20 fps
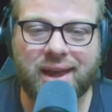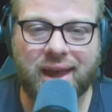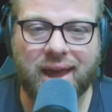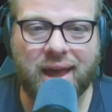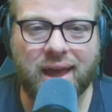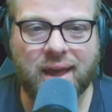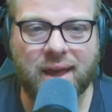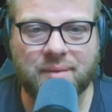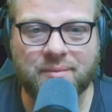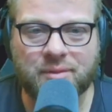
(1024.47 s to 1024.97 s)

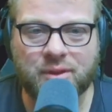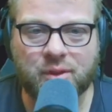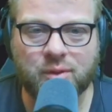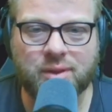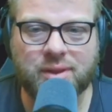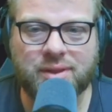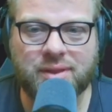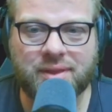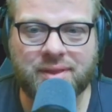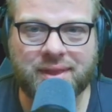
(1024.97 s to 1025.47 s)
The
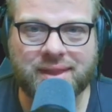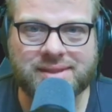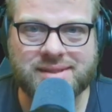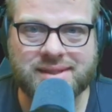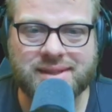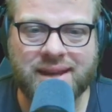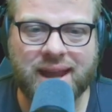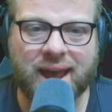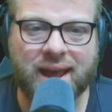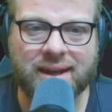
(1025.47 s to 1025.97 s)
only thing that's
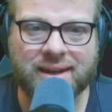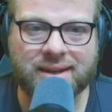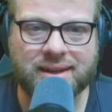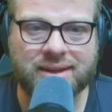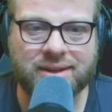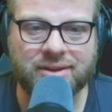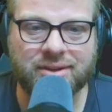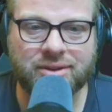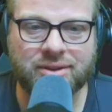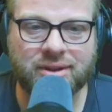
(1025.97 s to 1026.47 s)
not
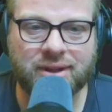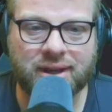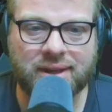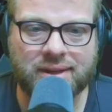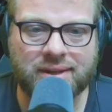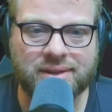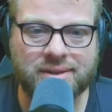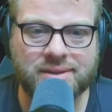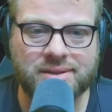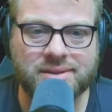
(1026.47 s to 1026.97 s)
here
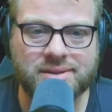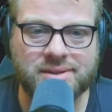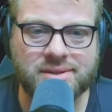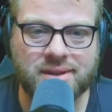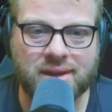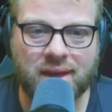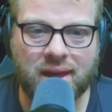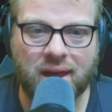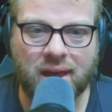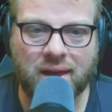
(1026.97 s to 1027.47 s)
is
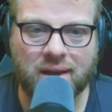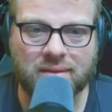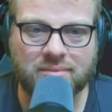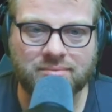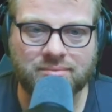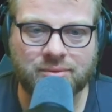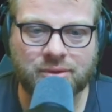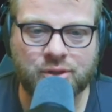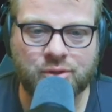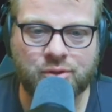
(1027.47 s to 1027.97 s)

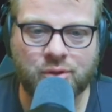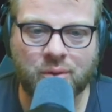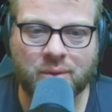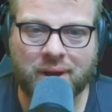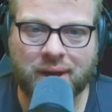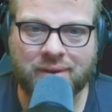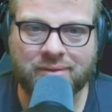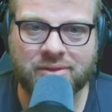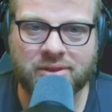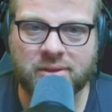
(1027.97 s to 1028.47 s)
you don't
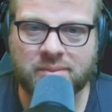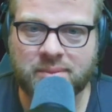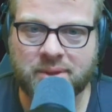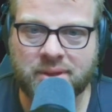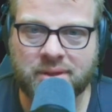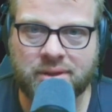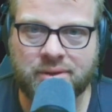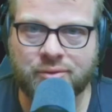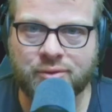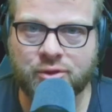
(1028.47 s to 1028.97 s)
have the
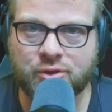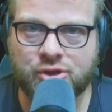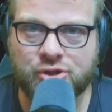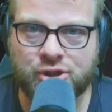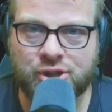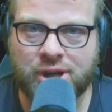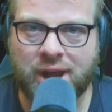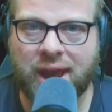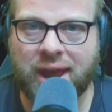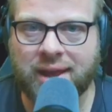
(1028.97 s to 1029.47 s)
ability for
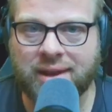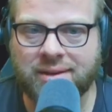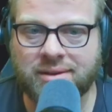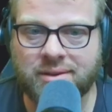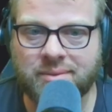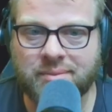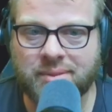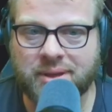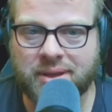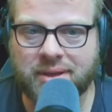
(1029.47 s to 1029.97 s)
chat
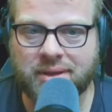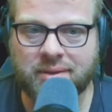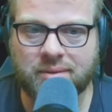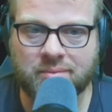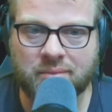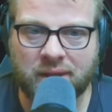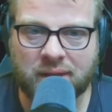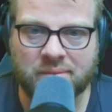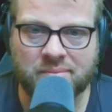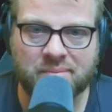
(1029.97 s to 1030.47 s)
to be
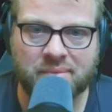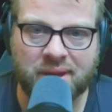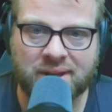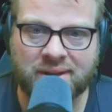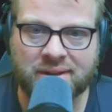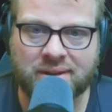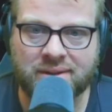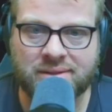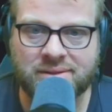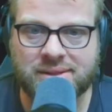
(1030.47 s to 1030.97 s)

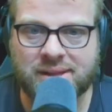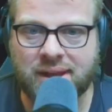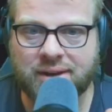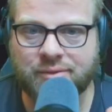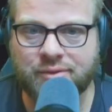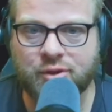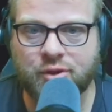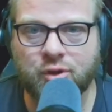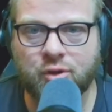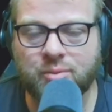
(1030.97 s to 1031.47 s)
embedded inside
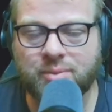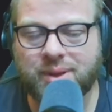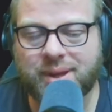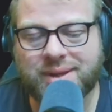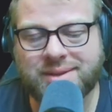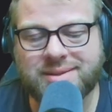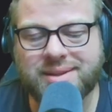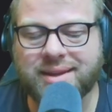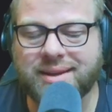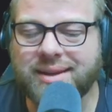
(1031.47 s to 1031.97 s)
of your
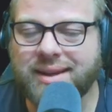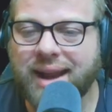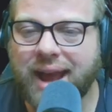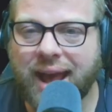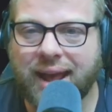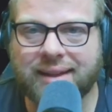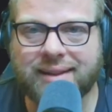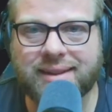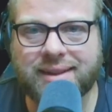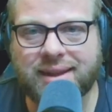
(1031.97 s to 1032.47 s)
OBS.
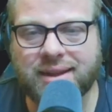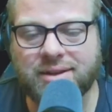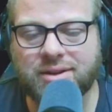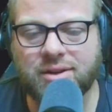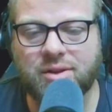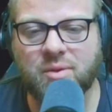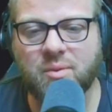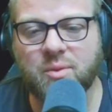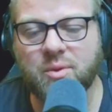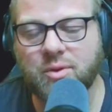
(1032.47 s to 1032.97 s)
Not the end
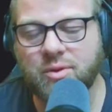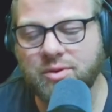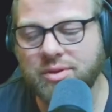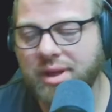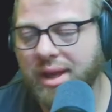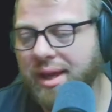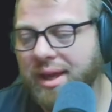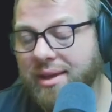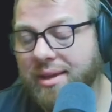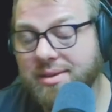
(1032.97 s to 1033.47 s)
of the
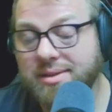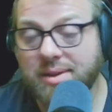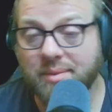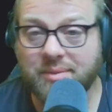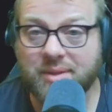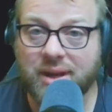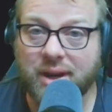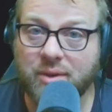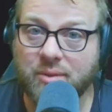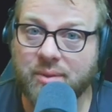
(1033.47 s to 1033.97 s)
world.
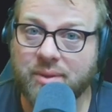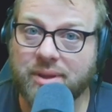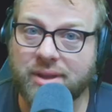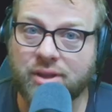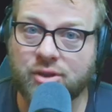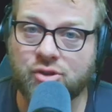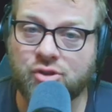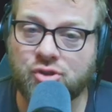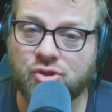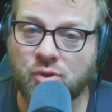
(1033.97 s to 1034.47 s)
Something I
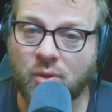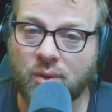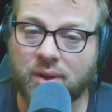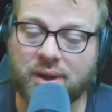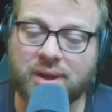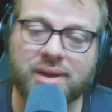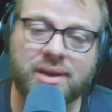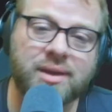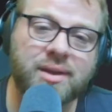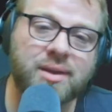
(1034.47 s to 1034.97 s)
really enjoy,